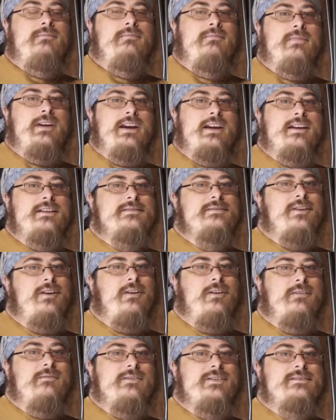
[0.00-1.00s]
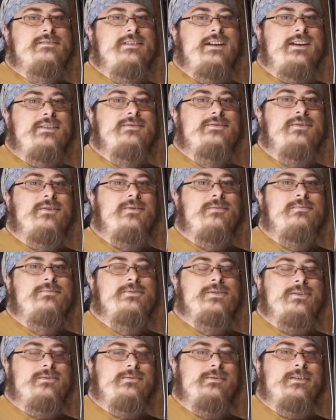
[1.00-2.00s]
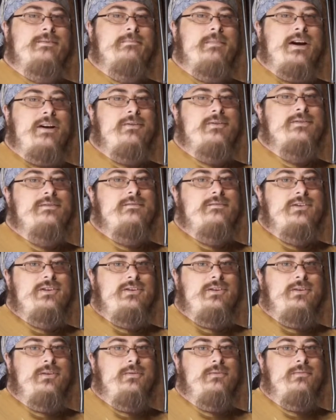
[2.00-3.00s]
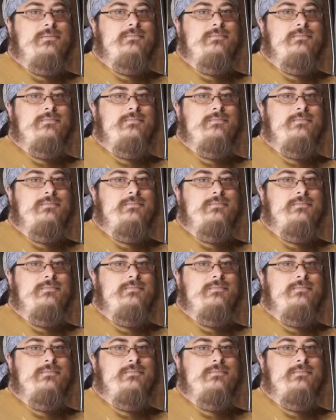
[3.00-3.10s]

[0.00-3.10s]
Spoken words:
because all of the sticks are sold in powers of 2.